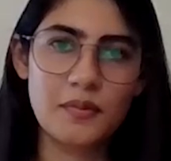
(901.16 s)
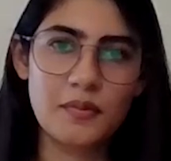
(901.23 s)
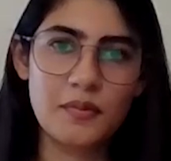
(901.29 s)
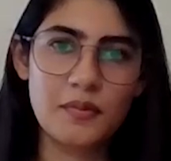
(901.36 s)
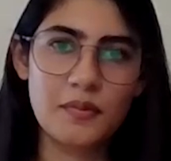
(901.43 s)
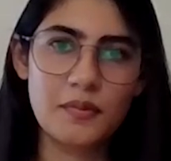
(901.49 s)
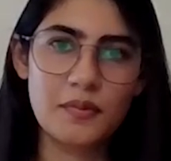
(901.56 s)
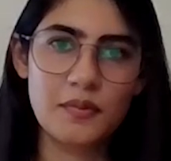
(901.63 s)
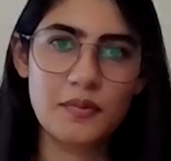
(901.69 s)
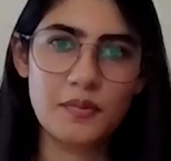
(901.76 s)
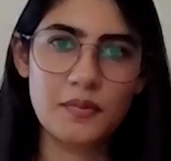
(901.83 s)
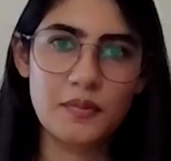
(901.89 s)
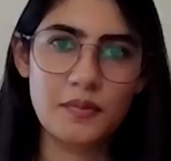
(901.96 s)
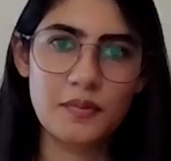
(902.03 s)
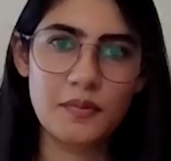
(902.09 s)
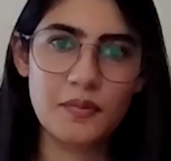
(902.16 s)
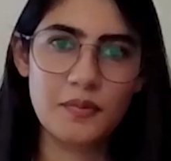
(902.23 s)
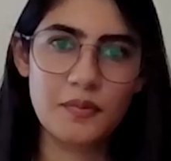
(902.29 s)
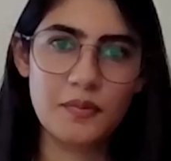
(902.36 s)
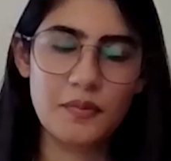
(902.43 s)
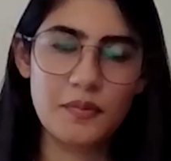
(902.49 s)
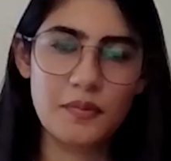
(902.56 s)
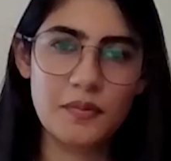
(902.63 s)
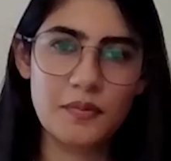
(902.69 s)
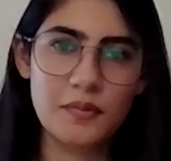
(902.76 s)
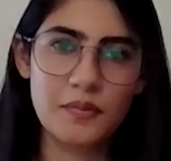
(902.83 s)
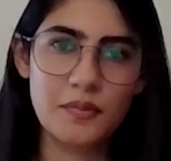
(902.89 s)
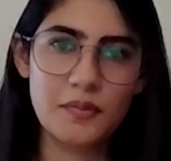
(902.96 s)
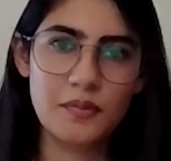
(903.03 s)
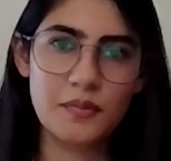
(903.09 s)

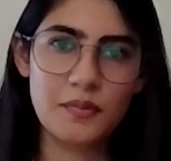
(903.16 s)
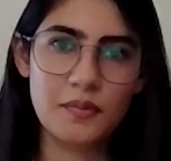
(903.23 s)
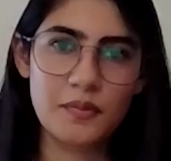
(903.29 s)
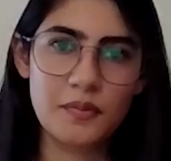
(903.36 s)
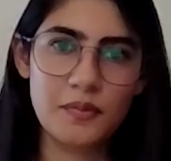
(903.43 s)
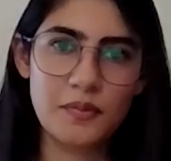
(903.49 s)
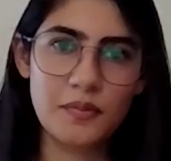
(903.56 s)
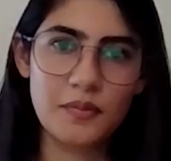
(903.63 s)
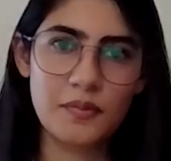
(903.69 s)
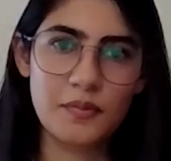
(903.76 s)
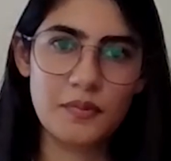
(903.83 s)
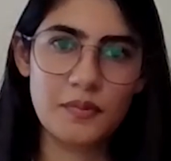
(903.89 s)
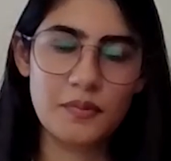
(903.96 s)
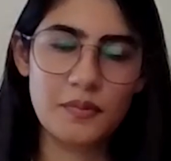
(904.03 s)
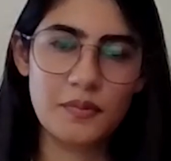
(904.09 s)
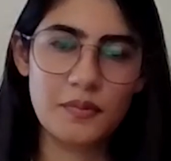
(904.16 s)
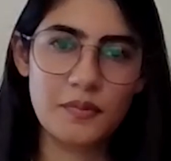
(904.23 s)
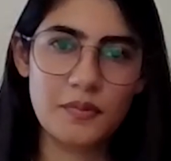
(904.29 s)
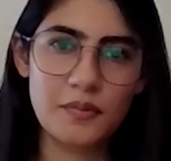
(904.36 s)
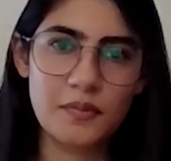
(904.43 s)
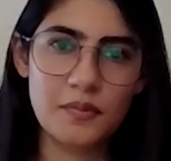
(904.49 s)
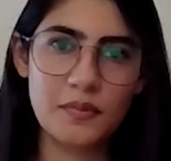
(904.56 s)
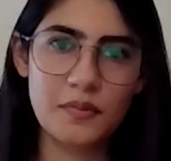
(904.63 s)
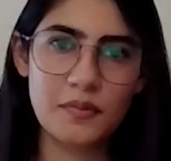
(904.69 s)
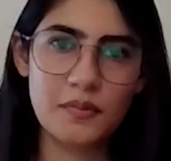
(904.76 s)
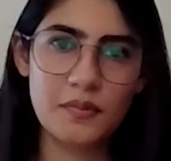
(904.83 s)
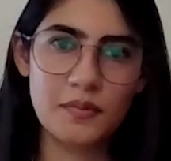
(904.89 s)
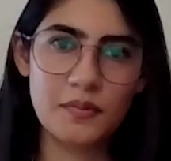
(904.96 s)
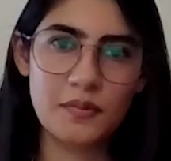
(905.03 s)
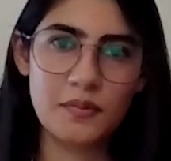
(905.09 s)

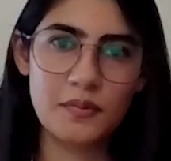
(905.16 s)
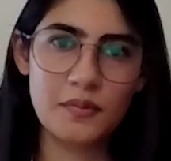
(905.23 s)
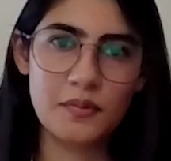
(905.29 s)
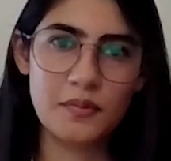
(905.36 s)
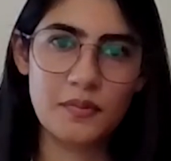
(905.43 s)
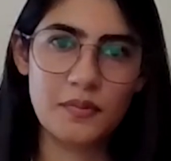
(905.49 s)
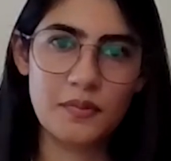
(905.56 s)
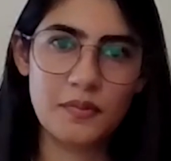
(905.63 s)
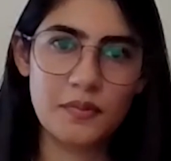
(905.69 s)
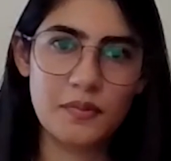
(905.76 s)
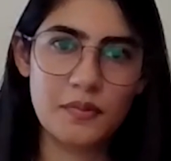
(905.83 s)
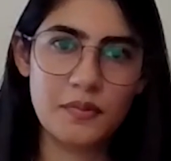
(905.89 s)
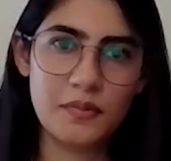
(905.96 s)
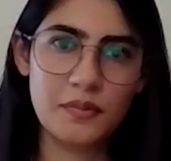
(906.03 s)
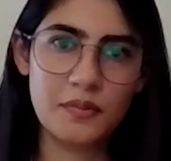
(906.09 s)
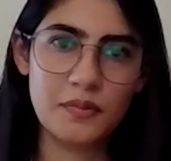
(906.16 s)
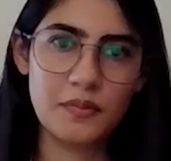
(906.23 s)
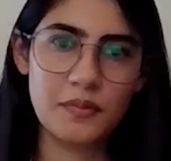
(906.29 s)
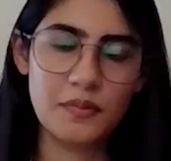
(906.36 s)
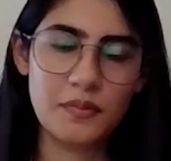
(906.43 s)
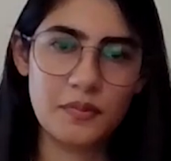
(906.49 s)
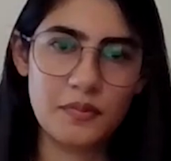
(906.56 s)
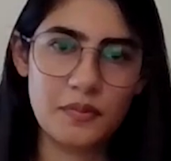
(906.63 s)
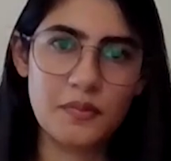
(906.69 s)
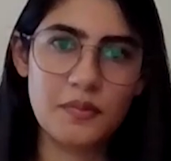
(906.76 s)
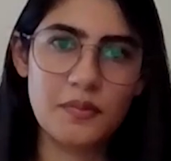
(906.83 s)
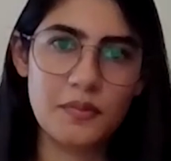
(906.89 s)
No words are spoken by the person on screen.